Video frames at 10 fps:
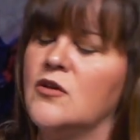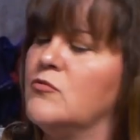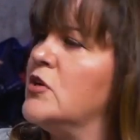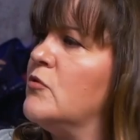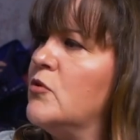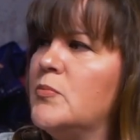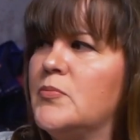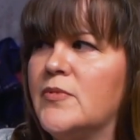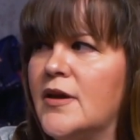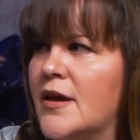regroup
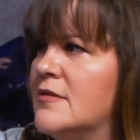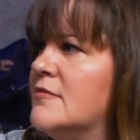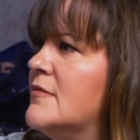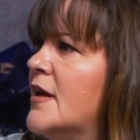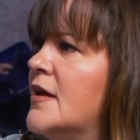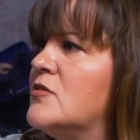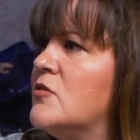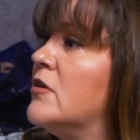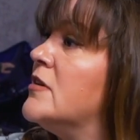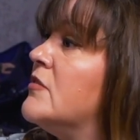and and
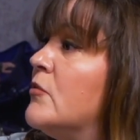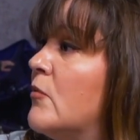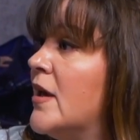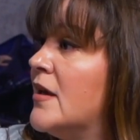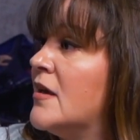start a different way.